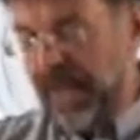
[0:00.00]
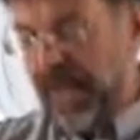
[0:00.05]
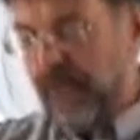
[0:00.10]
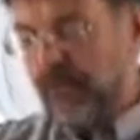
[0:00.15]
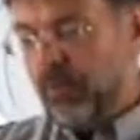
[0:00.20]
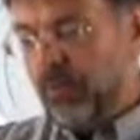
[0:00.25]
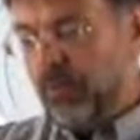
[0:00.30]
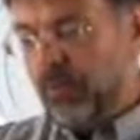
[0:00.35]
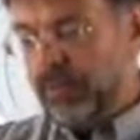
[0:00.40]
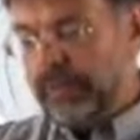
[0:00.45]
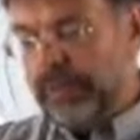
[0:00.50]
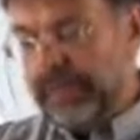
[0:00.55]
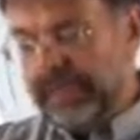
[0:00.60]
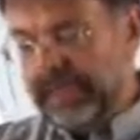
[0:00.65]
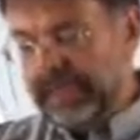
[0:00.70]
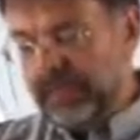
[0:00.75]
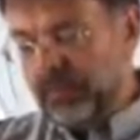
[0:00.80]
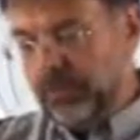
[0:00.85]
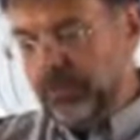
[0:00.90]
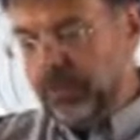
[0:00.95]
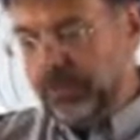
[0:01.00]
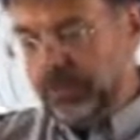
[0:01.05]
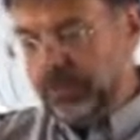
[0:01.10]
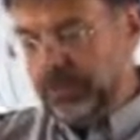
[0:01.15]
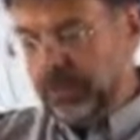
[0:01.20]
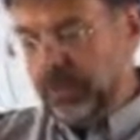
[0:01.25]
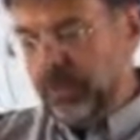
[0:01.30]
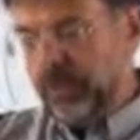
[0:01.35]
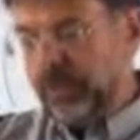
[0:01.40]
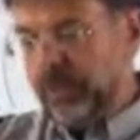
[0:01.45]
And what we did
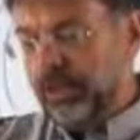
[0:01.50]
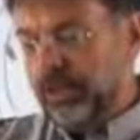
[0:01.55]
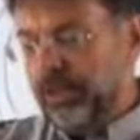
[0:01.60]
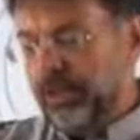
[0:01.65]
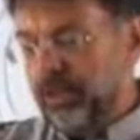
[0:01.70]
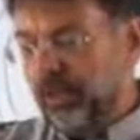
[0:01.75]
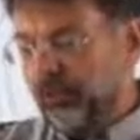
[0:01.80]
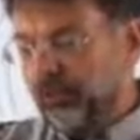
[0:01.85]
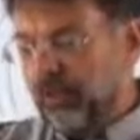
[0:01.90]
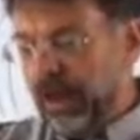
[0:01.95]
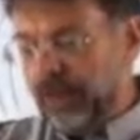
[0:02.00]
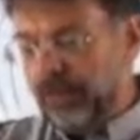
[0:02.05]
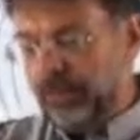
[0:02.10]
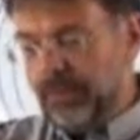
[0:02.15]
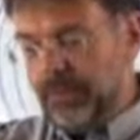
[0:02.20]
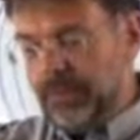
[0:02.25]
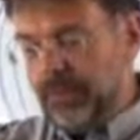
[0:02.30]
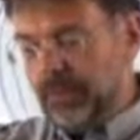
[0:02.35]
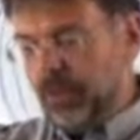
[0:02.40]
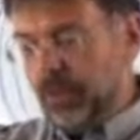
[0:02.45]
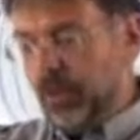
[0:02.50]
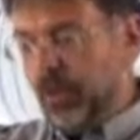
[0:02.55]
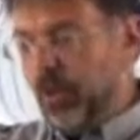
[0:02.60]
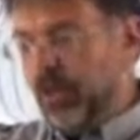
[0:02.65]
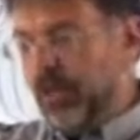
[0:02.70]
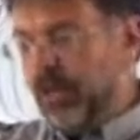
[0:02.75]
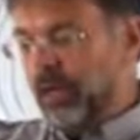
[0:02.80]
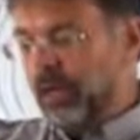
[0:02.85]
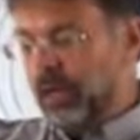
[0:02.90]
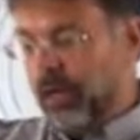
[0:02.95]
was we just wrapped this
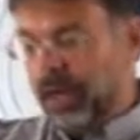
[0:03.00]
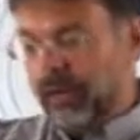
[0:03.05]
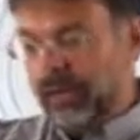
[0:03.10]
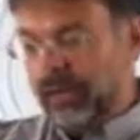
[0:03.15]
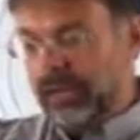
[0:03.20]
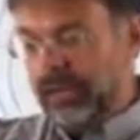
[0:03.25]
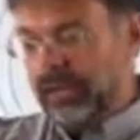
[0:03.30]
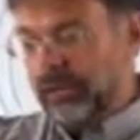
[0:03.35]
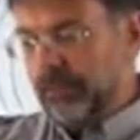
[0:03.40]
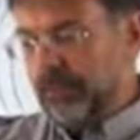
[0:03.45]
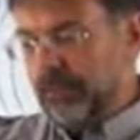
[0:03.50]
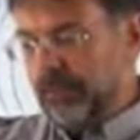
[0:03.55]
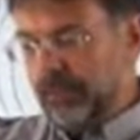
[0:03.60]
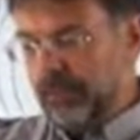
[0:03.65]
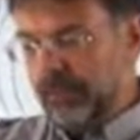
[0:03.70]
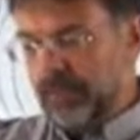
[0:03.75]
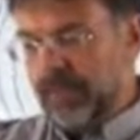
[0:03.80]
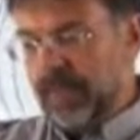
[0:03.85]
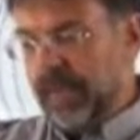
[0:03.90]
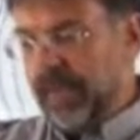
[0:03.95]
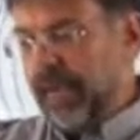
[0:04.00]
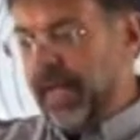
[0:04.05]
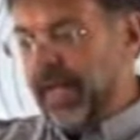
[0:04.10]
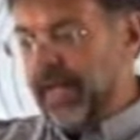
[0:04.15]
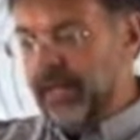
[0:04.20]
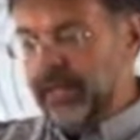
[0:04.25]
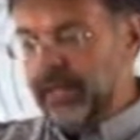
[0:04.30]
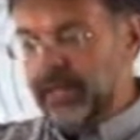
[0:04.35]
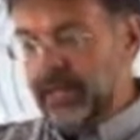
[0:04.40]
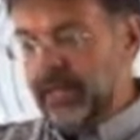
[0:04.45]
coil around it
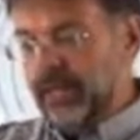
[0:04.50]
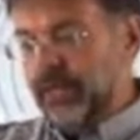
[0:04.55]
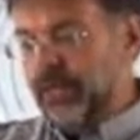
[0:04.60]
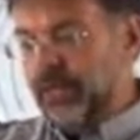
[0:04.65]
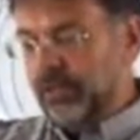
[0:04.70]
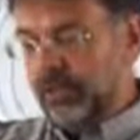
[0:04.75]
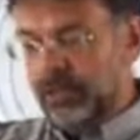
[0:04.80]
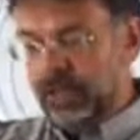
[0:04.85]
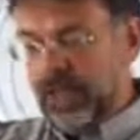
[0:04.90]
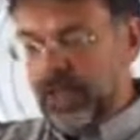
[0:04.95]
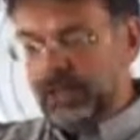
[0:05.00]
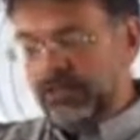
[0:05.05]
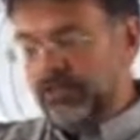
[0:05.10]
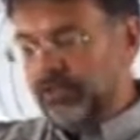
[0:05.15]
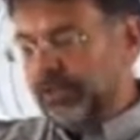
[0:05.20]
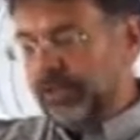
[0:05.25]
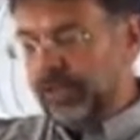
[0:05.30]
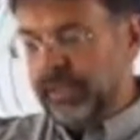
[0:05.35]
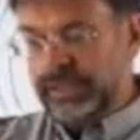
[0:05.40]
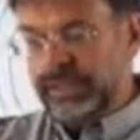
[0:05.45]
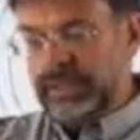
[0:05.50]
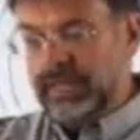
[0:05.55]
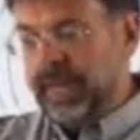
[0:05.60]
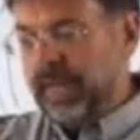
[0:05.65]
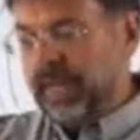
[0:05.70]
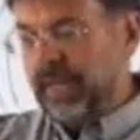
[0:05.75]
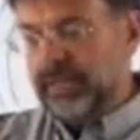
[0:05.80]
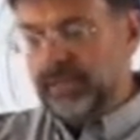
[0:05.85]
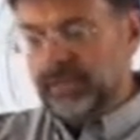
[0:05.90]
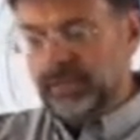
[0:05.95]
And you do that pretty
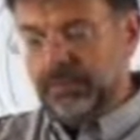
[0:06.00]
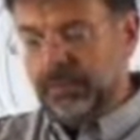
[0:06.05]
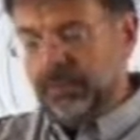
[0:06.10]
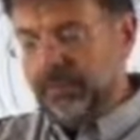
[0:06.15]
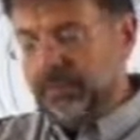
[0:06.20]
tight,